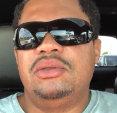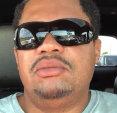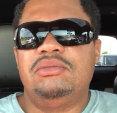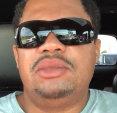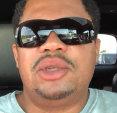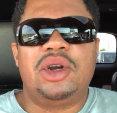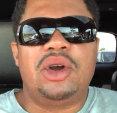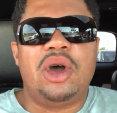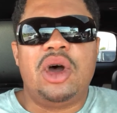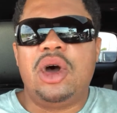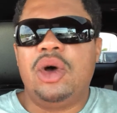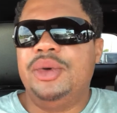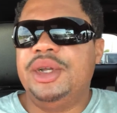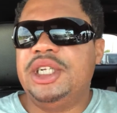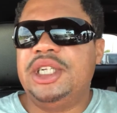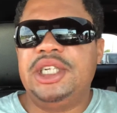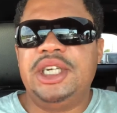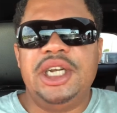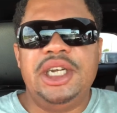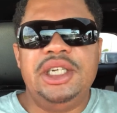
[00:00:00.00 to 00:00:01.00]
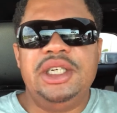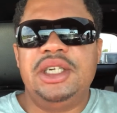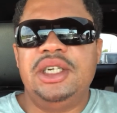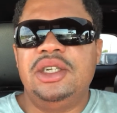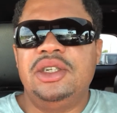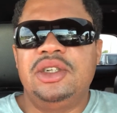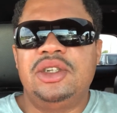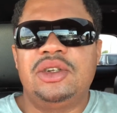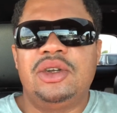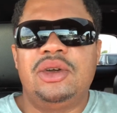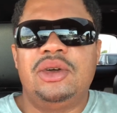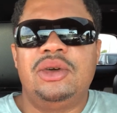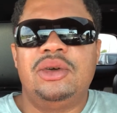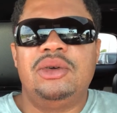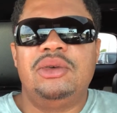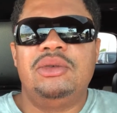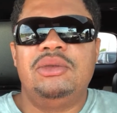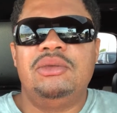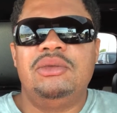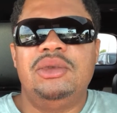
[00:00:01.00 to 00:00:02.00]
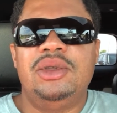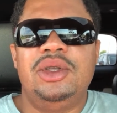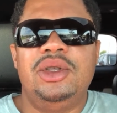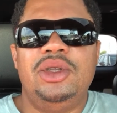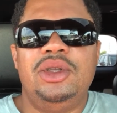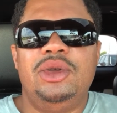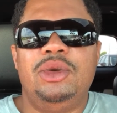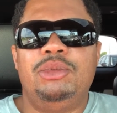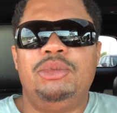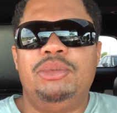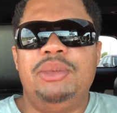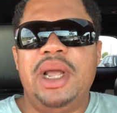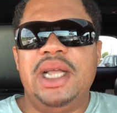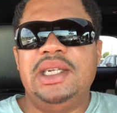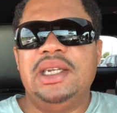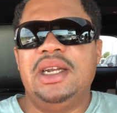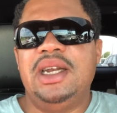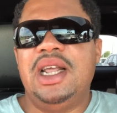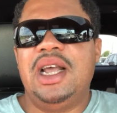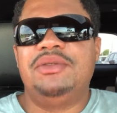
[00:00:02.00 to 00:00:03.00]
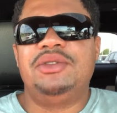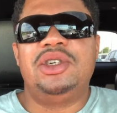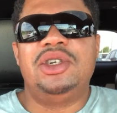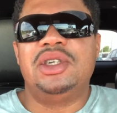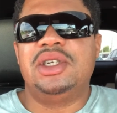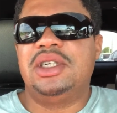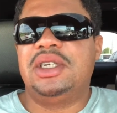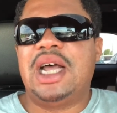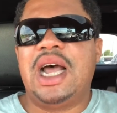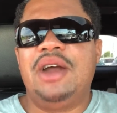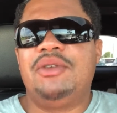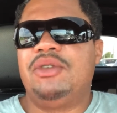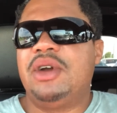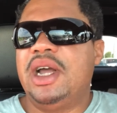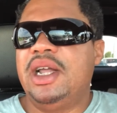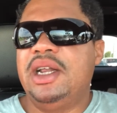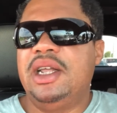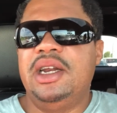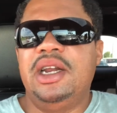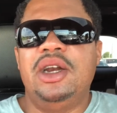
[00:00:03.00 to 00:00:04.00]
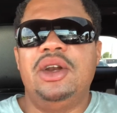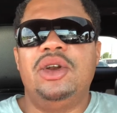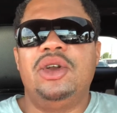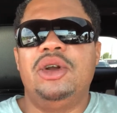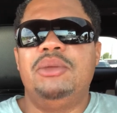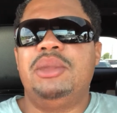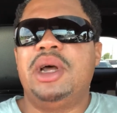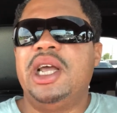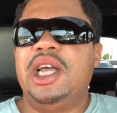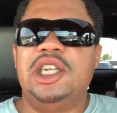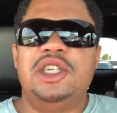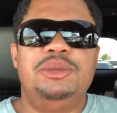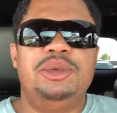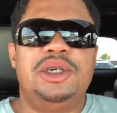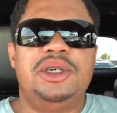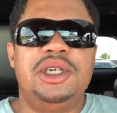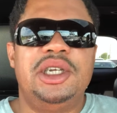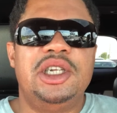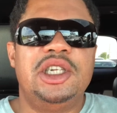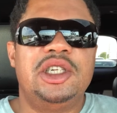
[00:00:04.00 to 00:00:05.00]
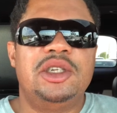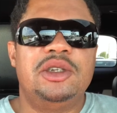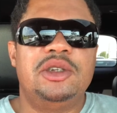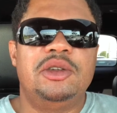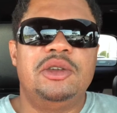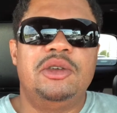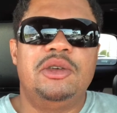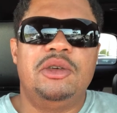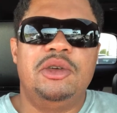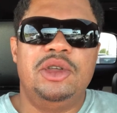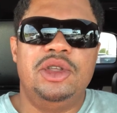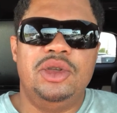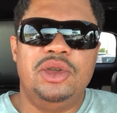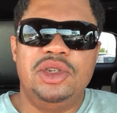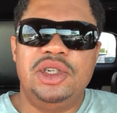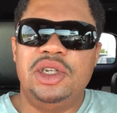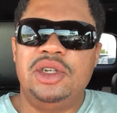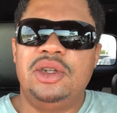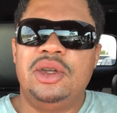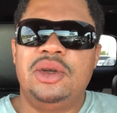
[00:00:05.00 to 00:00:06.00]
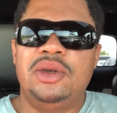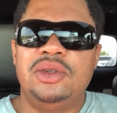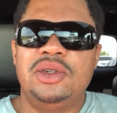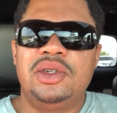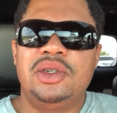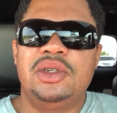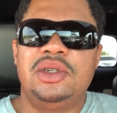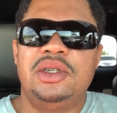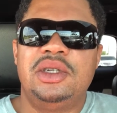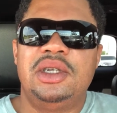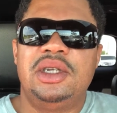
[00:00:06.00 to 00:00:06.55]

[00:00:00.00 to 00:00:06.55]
they're always changing, so you basically have to just dive right in and learn by experience using those.